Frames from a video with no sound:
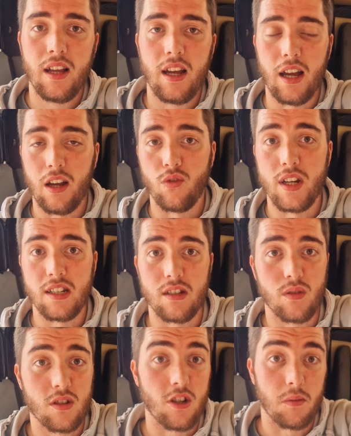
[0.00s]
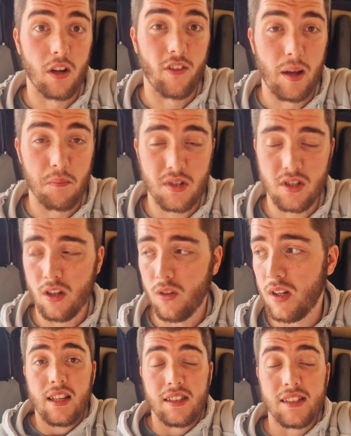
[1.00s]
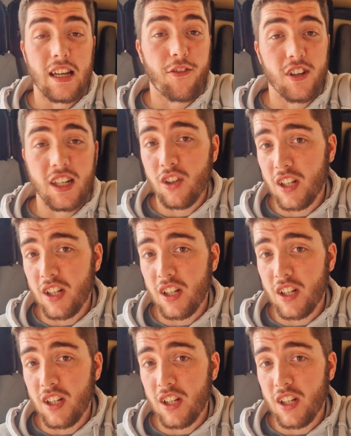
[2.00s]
uh, rated to a certain amount of amps. So they're definitely a good